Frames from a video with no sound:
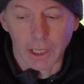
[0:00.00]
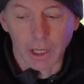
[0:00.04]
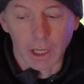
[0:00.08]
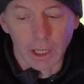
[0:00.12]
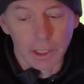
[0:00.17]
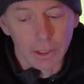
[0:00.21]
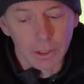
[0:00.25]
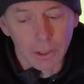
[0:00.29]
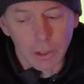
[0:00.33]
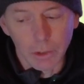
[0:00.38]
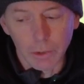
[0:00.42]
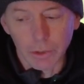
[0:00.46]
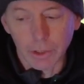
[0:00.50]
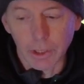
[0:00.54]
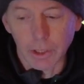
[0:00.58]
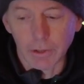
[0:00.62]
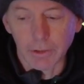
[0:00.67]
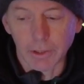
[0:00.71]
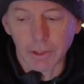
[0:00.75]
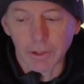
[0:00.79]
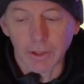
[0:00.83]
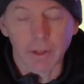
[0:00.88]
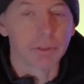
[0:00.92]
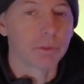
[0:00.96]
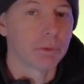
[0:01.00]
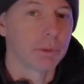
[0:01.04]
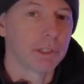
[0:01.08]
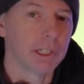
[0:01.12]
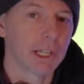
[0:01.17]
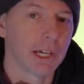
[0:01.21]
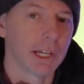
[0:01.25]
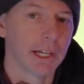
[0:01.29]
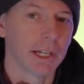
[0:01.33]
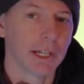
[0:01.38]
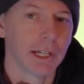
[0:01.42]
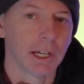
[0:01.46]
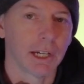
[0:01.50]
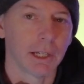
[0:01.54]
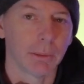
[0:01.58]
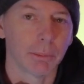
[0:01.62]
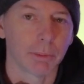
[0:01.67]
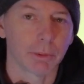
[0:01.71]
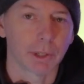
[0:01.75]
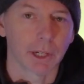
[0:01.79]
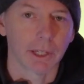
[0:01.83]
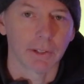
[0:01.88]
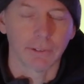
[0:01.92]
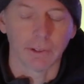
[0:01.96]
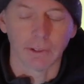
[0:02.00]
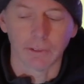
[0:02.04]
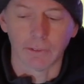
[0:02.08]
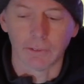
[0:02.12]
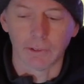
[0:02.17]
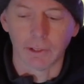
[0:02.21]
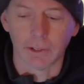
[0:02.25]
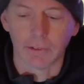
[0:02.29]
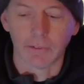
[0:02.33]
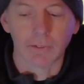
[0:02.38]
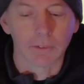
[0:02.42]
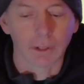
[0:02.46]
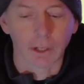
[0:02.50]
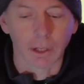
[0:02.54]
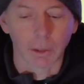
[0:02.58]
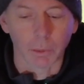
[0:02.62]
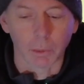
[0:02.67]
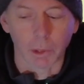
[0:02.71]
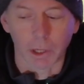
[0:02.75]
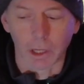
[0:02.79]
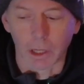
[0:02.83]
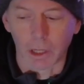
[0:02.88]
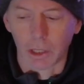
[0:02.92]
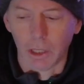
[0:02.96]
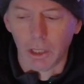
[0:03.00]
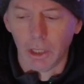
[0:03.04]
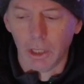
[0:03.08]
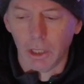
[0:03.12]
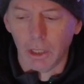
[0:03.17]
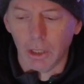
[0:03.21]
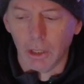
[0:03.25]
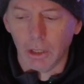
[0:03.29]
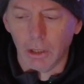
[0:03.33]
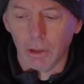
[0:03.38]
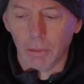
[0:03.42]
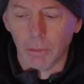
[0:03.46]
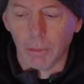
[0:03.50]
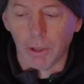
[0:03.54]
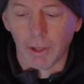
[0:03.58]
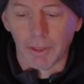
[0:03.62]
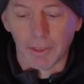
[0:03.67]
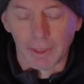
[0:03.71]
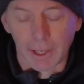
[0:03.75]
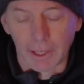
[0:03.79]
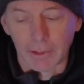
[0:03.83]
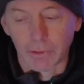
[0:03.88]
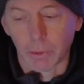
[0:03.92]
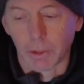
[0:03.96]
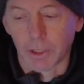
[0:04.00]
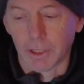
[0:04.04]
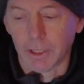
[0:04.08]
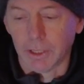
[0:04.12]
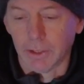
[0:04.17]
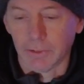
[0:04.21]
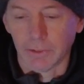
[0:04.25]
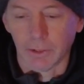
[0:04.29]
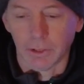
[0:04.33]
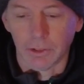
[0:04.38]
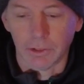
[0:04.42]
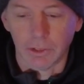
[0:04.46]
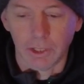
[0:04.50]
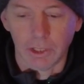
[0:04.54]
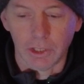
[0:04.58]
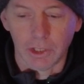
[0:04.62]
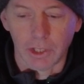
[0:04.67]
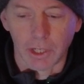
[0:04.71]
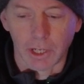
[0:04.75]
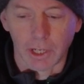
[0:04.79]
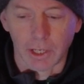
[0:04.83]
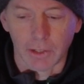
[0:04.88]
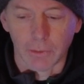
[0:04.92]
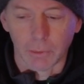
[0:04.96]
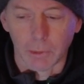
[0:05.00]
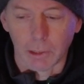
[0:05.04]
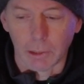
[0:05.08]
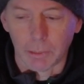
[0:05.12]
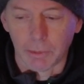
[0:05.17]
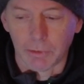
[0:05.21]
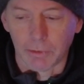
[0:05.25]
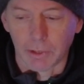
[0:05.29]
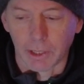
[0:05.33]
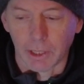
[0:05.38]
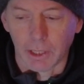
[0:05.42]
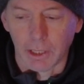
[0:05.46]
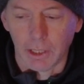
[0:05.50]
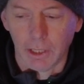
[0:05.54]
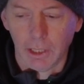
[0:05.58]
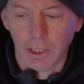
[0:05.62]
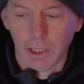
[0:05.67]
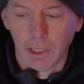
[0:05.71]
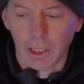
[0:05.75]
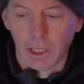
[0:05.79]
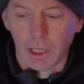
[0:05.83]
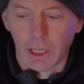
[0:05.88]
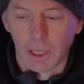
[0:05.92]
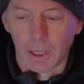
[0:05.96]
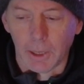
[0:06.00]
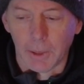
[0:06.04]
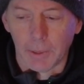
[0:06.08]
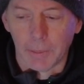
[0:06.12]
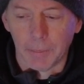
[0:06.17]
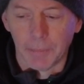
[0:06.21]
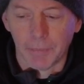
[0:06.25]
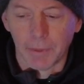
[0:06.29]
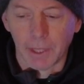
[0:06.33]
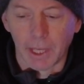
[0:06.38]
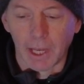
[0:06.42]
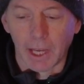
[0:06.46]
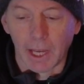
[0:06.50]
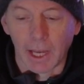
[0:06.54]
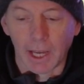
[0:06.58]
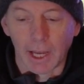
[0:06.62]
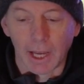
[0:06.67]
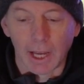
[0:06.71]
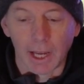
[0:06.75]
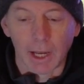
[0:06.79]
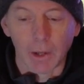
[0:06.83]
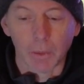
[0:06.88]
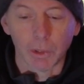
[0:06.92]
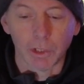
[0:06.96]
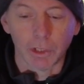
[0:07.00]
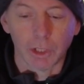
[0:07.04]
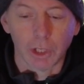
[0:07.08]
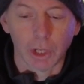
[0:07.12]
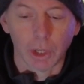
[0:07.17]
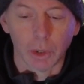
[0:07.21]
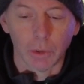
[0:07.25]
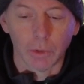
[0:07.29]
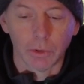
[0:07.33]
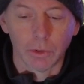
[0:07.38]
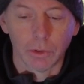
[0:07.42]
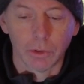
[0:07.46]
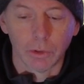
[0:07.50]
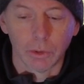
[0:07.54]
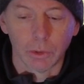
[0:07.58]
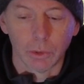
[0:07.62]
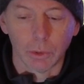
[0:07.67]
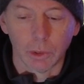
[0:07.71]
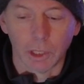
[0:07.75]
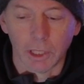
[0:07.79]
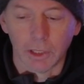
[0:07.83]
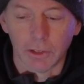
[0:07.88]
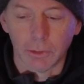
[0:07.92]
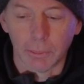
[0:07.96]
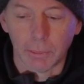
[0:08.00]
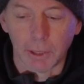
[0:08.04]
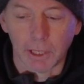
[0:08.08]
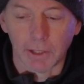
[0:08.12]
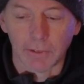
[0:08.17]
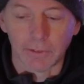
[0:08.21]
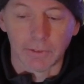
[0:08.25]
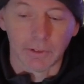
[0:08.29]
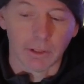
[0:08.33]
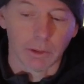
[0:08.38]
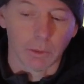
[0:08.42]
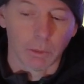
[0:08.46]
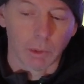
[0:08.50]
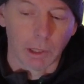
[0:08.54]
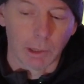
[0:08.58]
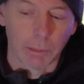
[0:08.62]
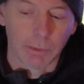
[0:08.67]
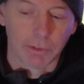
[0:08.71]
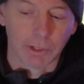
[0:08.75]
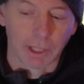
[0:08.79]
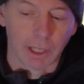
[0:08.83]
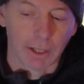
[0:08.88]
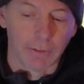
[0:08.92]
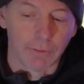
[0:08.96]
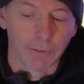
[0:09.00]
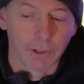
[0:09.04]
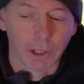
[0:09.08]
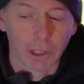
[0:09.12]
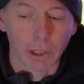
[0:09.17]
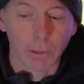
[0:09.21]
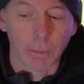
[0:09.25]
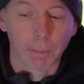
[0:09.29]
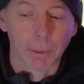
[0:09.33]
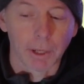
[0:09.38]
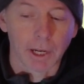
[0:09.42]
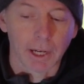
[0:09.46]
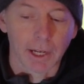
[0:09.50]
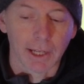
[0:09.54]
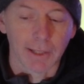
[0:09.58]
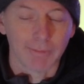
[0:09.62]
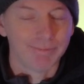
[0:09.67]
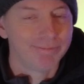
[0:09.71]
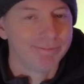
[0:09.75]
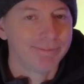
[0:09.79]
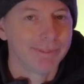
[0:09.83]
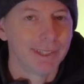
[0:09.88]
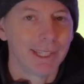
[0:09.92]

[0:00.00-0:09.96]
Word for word: Now, I don't know that the $399 price exists anywhere but that's what it is on DJI's website. Um, I, I would go to a domestic website. If you're going to buy